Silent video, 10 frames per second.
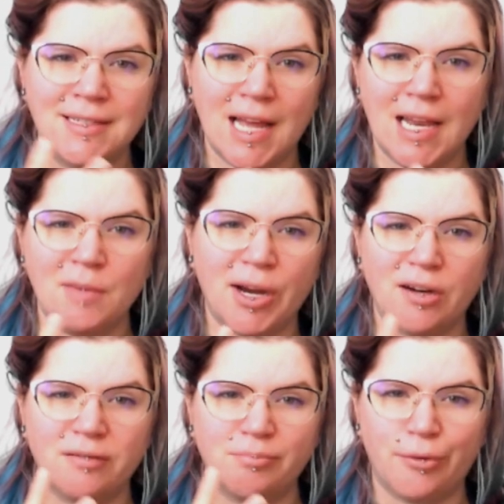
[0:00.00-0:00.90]
teddy
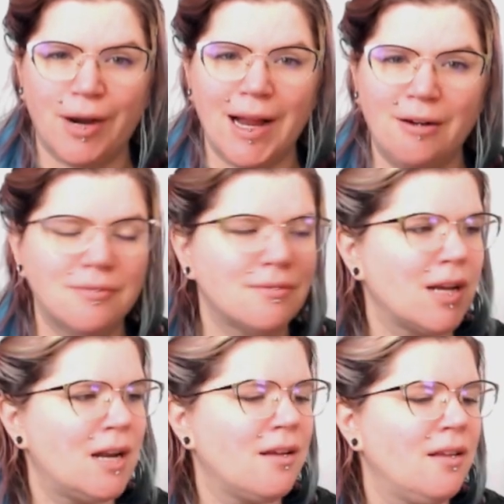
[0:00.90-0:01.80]
bear brown
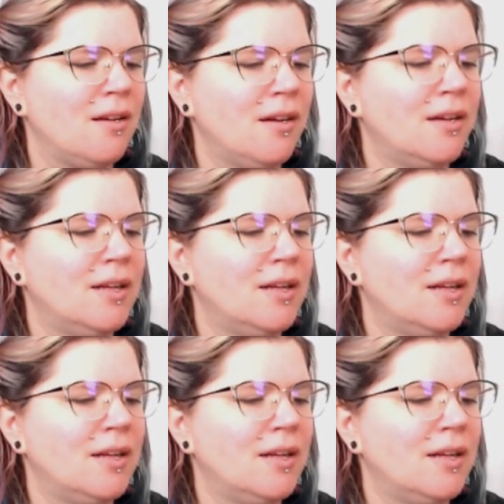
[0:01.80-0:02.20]
kind of color.